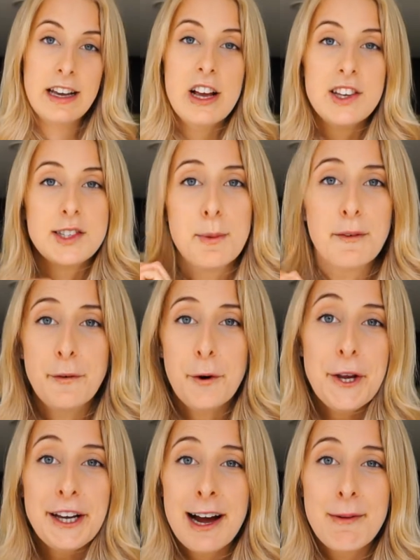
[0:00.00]
So before
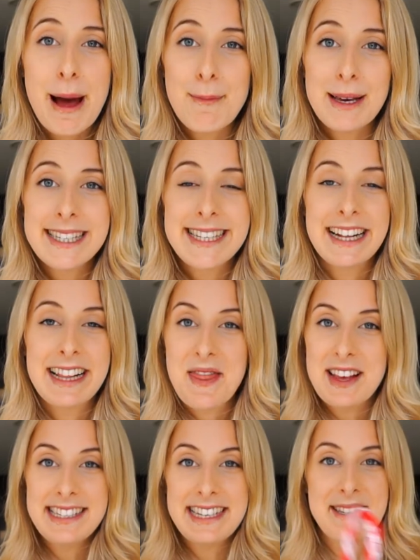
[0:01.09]
you come at me saying that
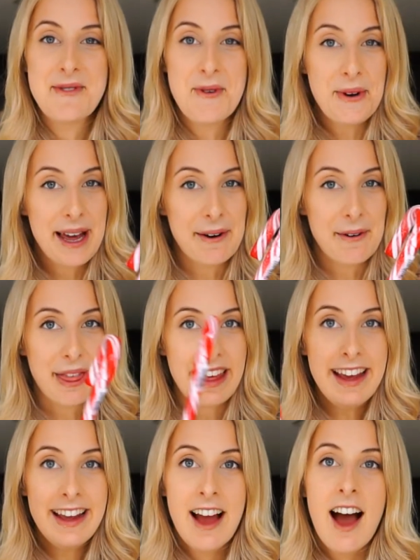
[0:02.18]
this is not
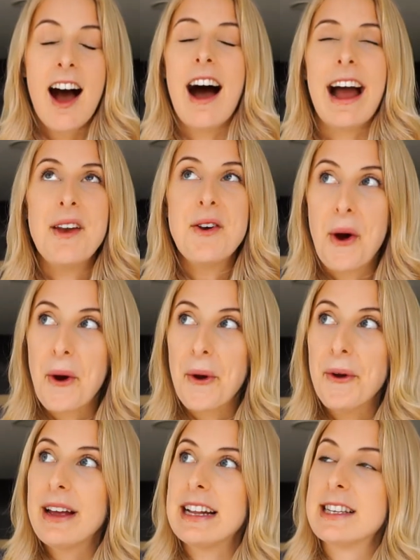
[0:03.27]
healthy, I know
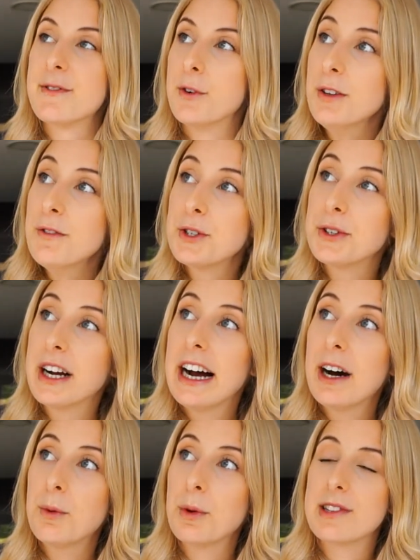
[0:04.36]
it's full of sugar.
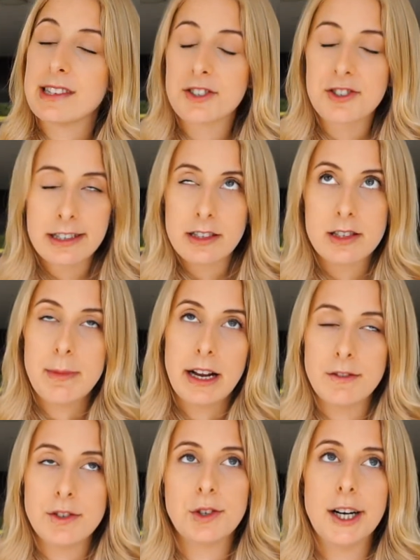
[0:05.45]
Well, it's literally just made
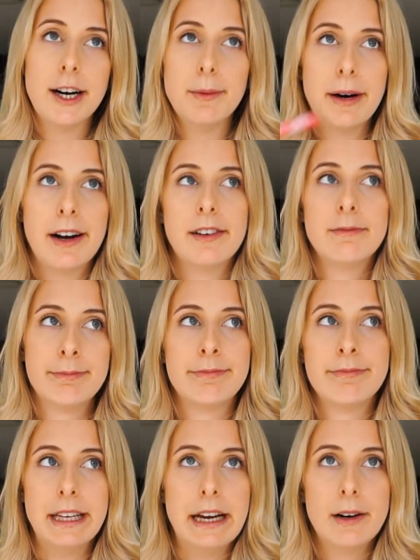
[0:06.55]
of sugar, but
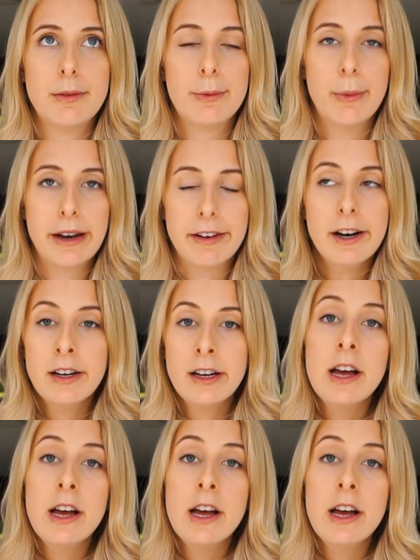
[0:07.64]
yeah, whatever.